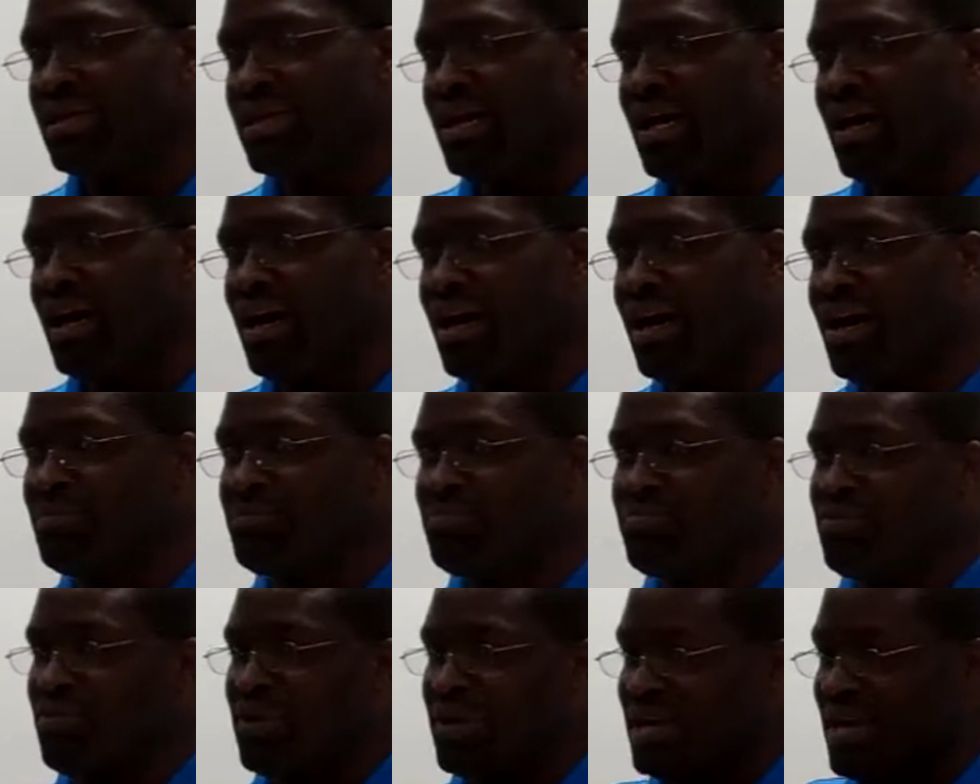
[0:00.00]

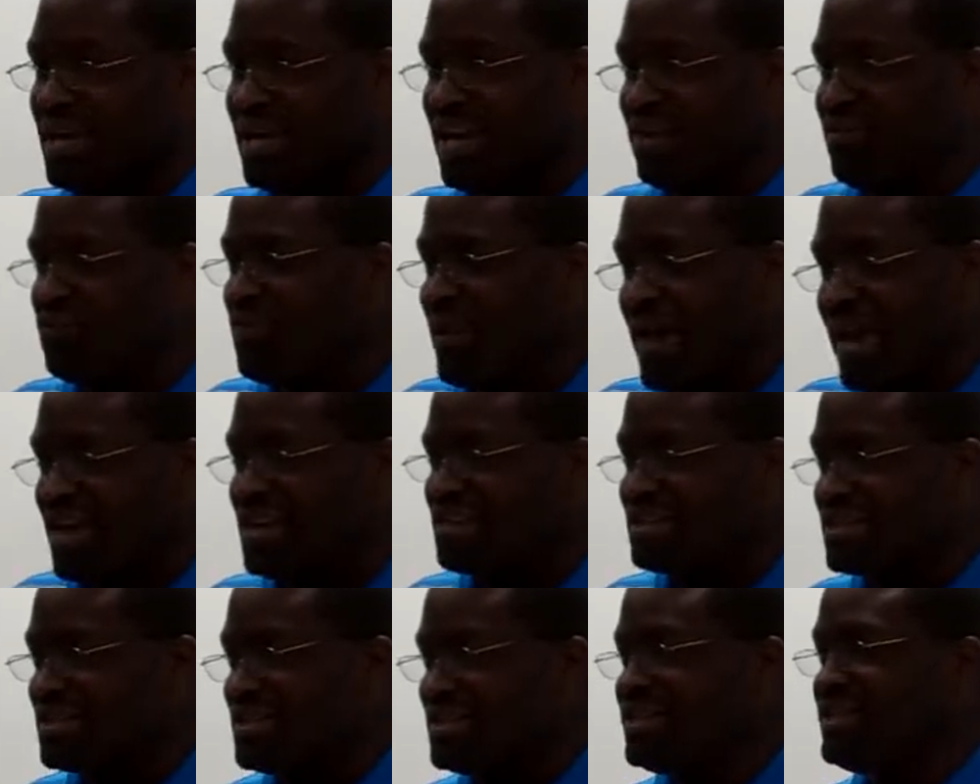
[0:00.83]
Um,
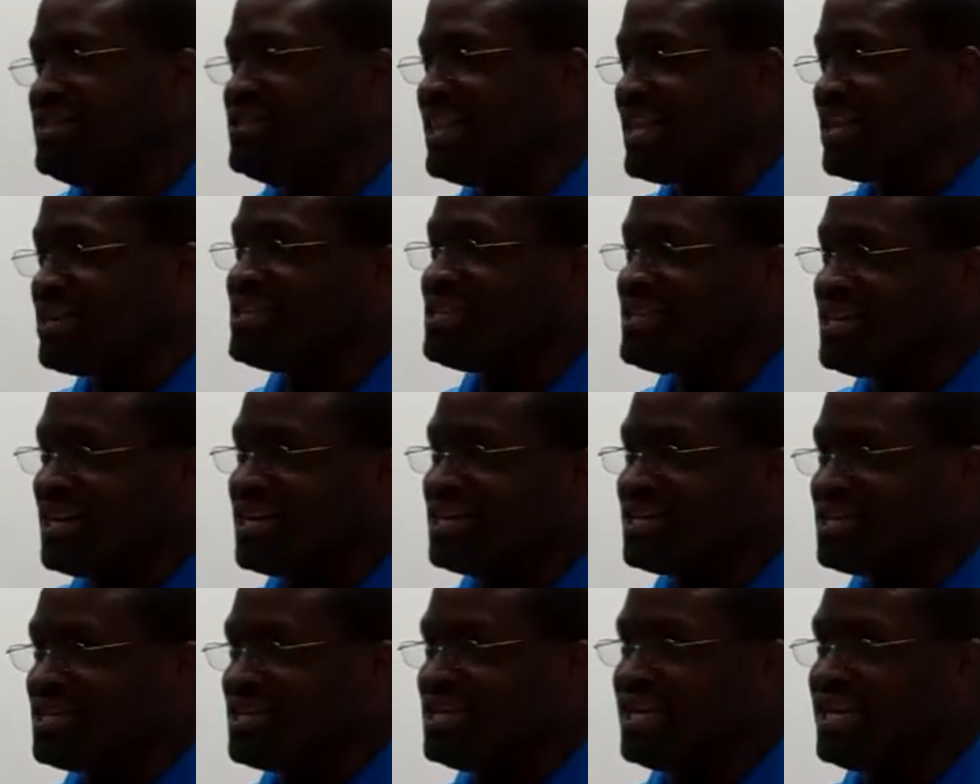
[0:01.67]
as a
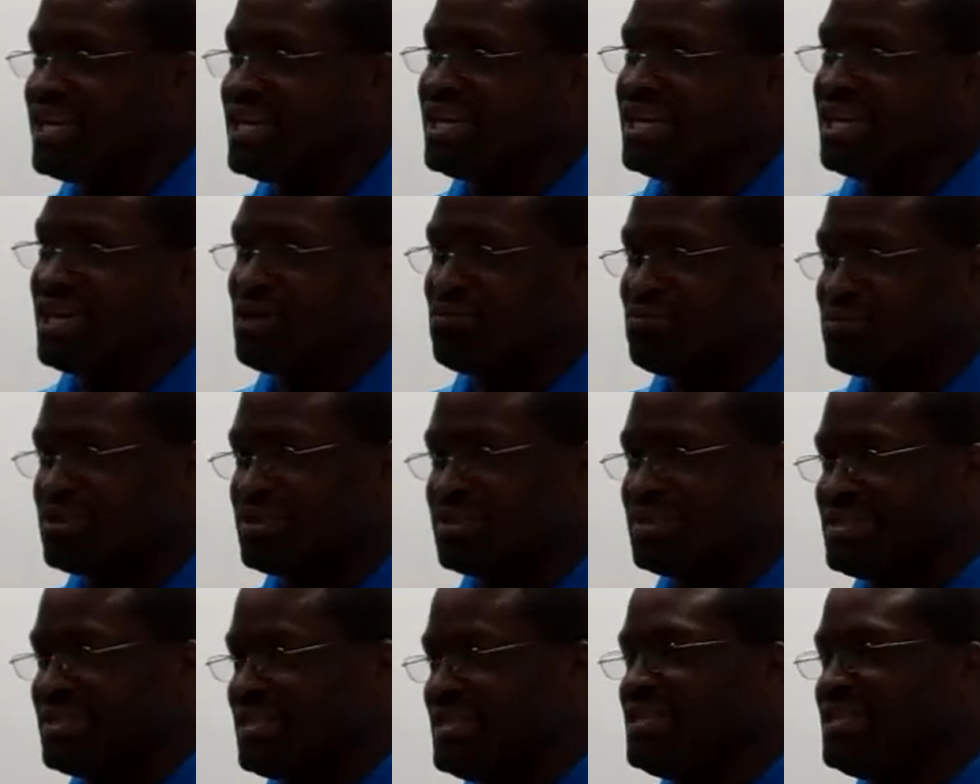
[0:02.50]
young kid, it was